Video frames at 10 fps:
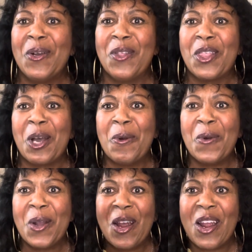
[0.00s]
the
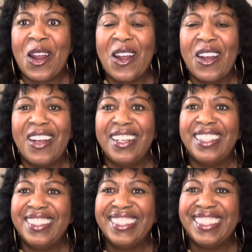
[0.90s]

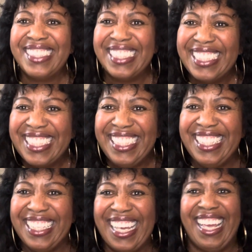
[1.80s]
world.
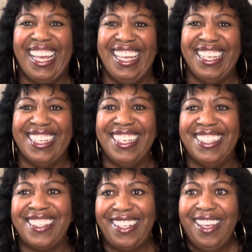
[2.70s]

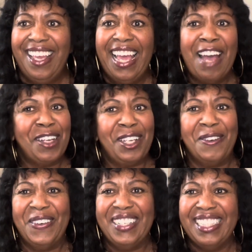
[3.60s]
Yes. Have a
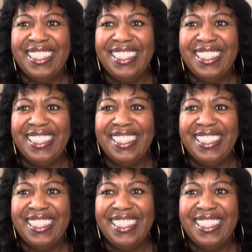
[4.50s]
good one.